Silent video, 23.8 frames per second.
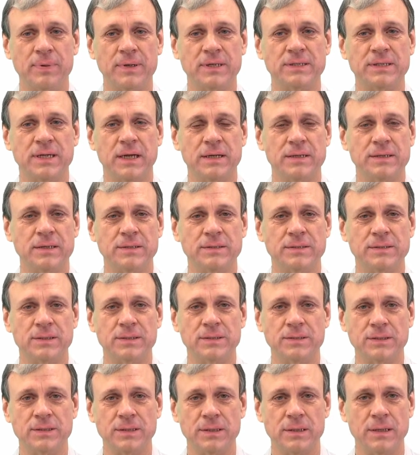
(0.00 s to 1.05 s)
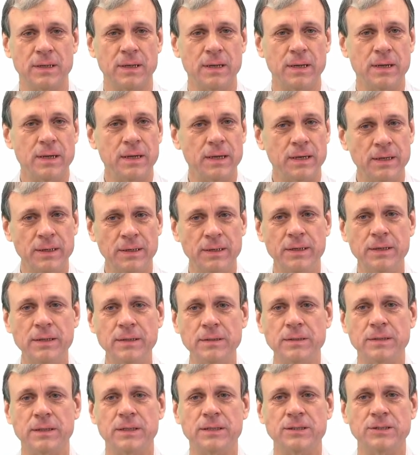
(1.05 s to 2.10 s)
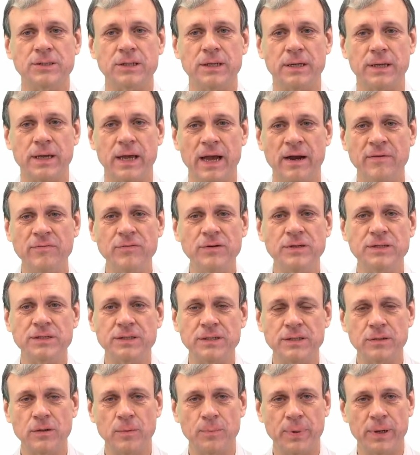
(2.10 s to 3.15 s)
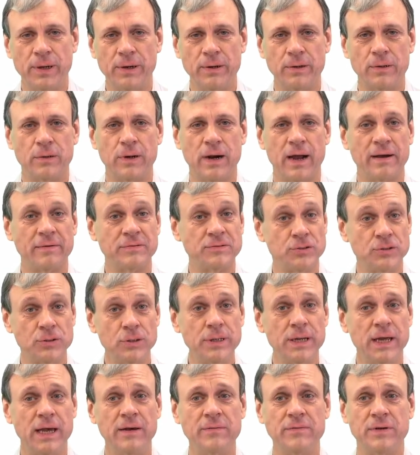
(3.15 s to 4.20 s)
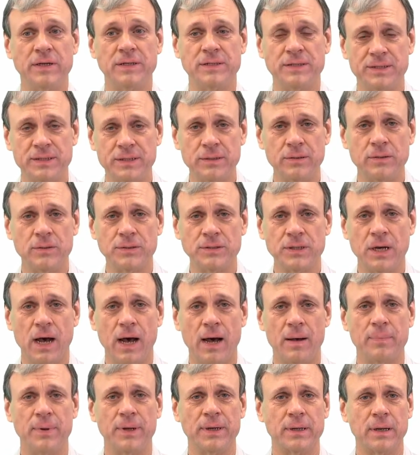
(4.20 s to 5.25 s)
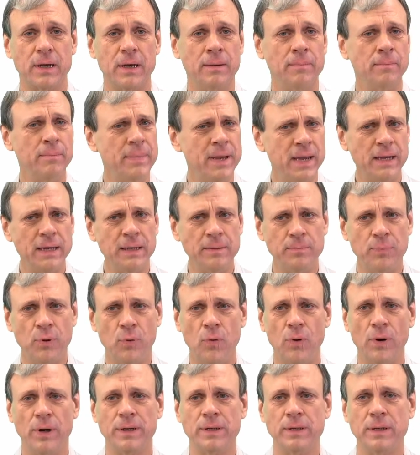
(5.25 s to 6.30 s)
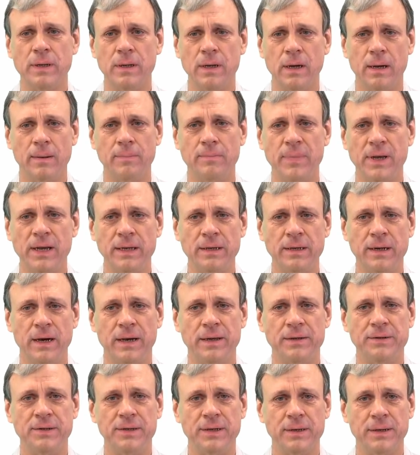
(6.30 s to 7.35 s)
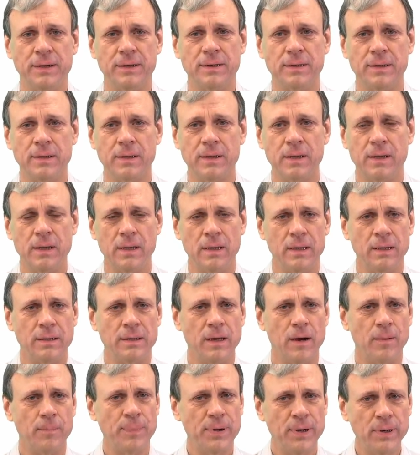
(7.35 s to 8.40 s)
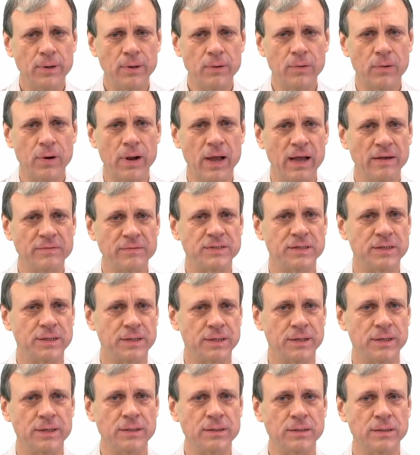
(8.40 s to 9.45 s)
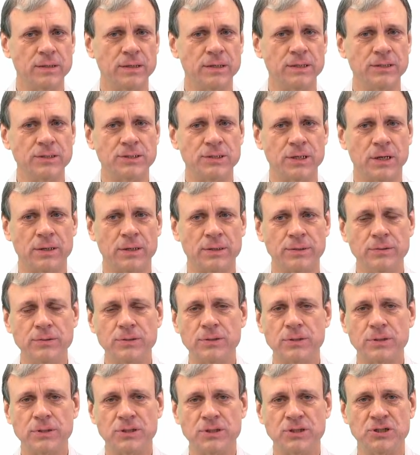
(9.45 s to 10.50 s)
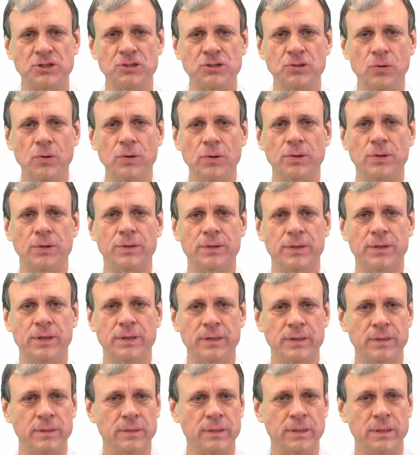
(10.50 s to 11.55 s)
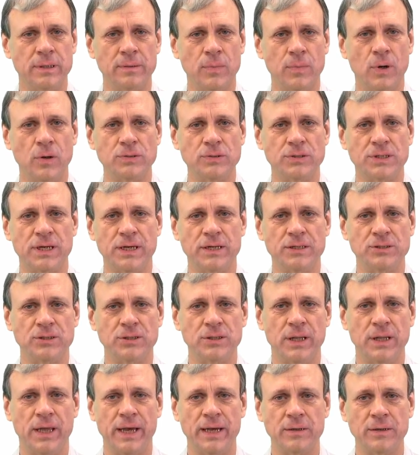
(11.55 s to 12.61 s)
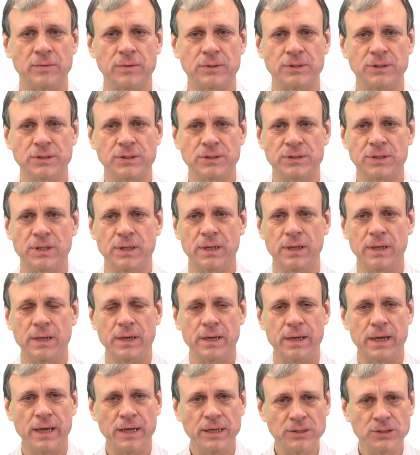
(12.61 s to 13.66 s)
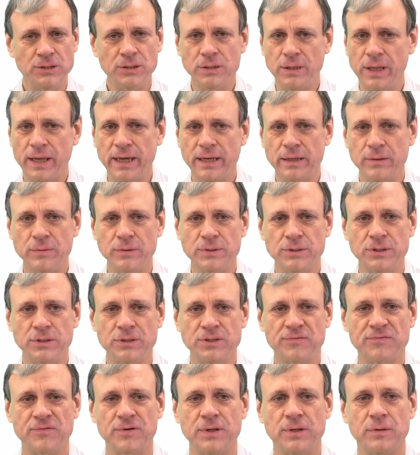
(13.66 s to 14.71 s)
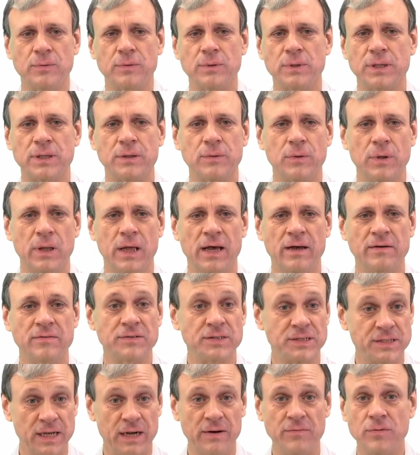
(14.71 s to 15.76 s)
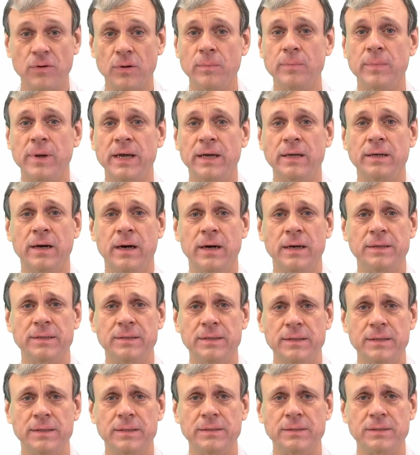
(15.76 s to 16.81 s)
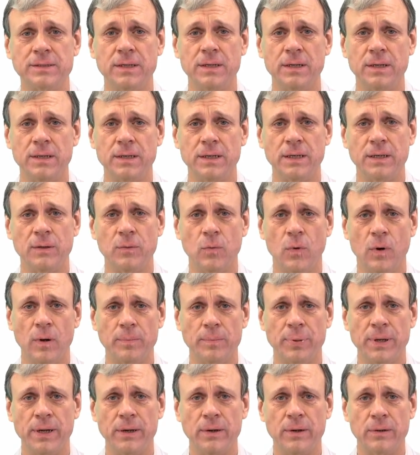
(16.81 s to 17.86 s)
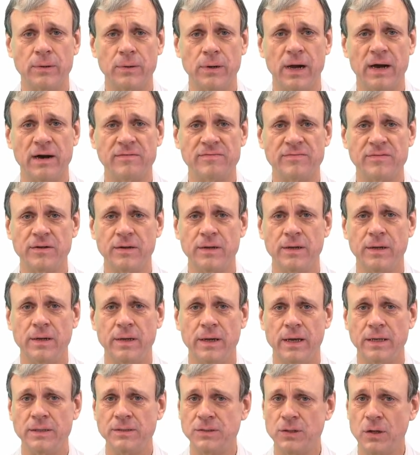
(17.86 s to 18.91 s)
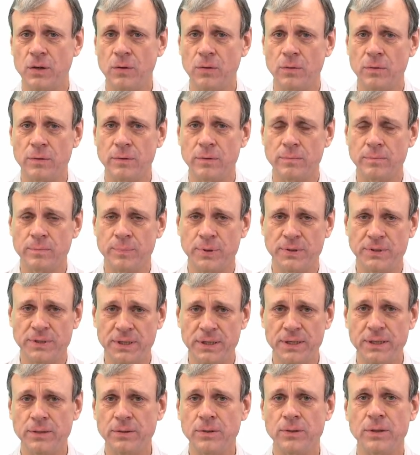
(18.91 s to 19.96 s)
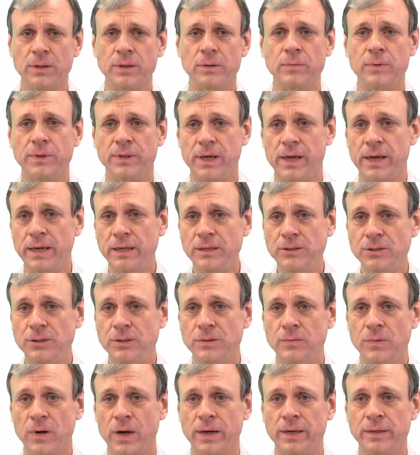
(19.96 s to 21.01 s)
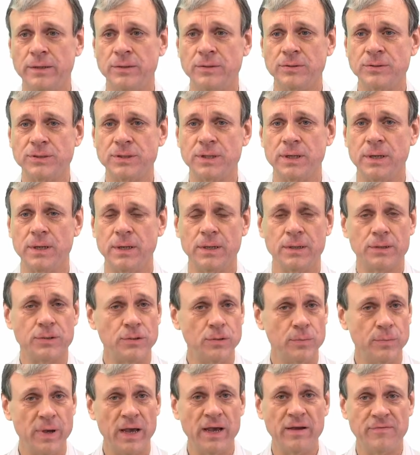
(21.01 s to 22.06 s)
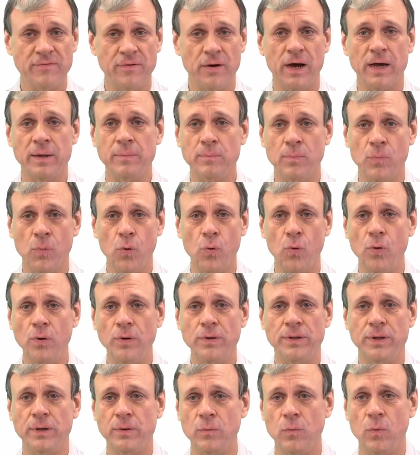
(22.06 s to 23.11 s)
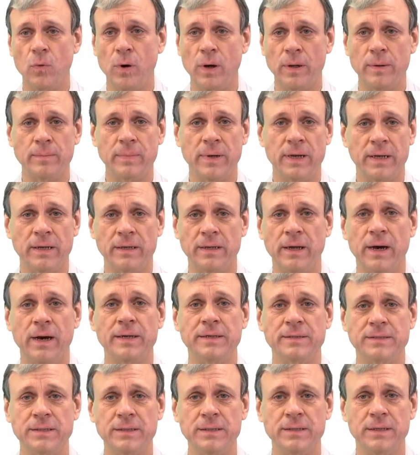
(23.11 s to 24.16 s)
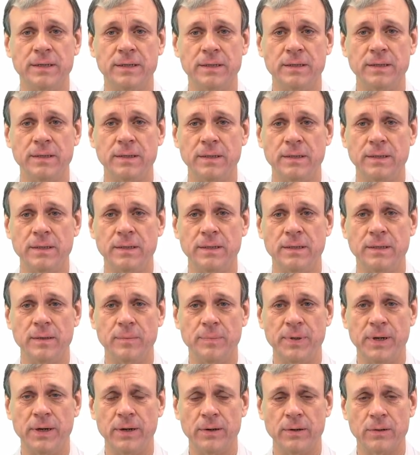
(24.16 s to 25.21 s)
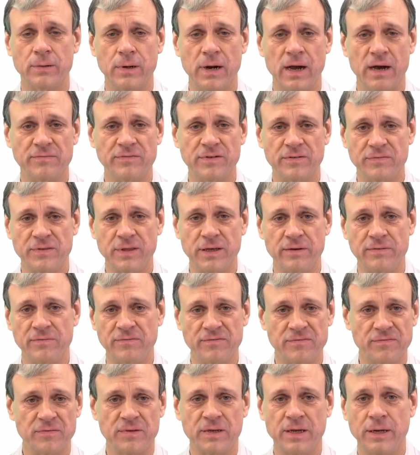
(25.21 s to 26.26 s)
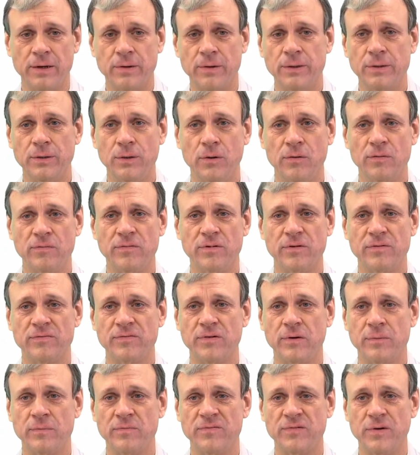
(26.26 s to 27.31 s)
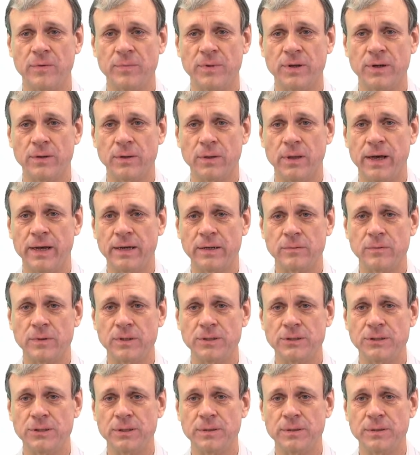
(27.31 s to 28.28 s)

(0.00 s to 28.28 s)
sentences. In English, every single paragraph should have a single topic, a main point, a main idea. Now, paragraphs in English are usually shorter than in most Asian languages. Asian languages frequently will have several main ideas in one paragraph. And so, particularly with Asian writers, you may find more than one main idea in a paragraph if they've carried over from their language.